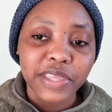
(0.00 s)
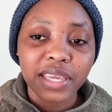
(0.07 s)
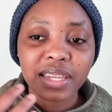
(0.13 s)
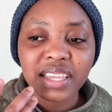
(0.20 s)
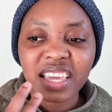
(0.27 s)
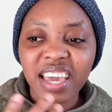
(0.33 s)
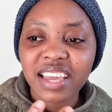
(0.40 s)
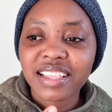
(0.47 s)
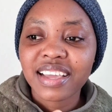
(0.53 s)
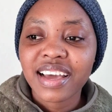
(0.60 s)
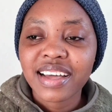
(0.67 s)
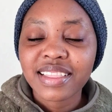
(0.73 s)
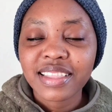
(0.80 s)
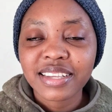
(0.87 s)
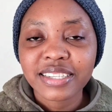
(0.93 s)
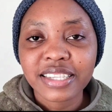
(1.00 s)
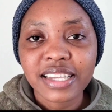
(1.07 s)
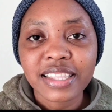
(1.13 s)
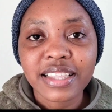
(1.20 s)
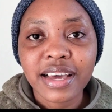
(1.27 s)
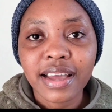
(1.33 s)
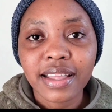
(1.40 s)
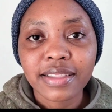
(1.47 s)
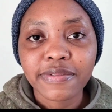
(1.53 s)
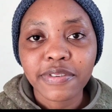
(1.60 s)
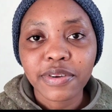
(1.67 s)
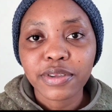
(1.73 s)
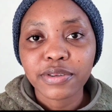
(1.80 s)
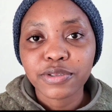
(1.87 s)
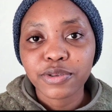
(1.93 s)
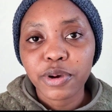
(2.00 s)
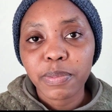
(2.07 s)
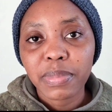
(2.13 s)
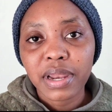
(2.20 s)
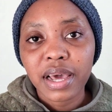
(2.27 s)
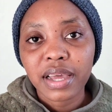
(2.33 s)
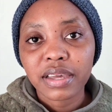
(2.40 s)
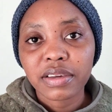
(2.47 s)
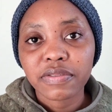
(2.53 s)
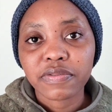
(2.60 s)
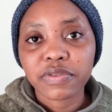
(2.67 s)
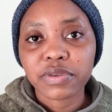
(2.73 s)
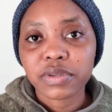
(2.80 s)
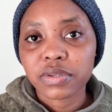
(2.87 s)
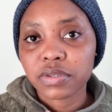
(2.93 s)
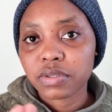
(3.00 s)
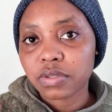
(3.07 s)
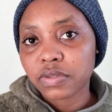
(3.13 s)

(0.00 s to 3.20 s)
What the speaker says: In Kenya, they say that for you to apply for